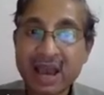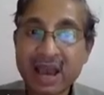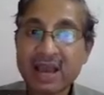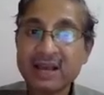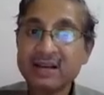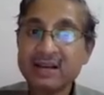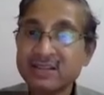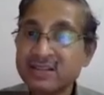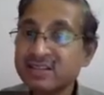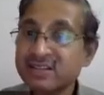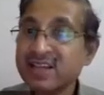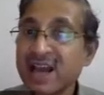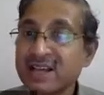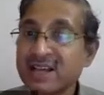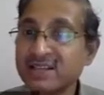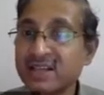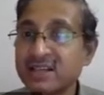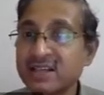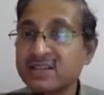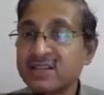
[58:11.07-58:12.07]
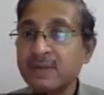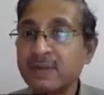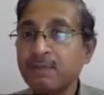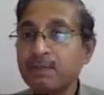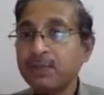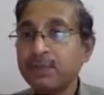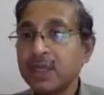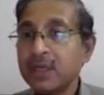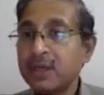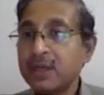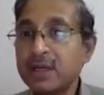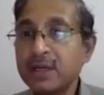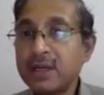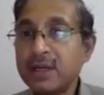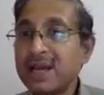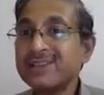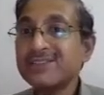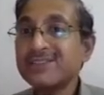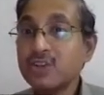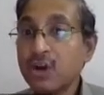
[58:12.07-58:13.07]
exercises, India
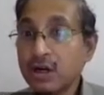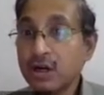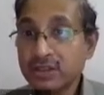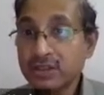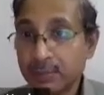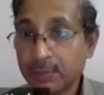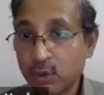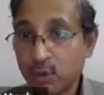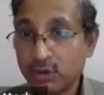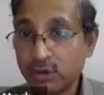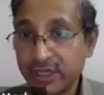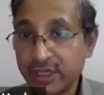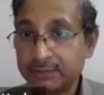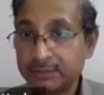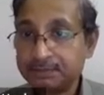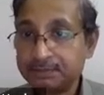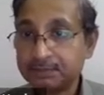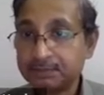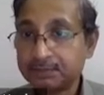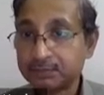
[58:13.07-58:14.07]
is not supporting.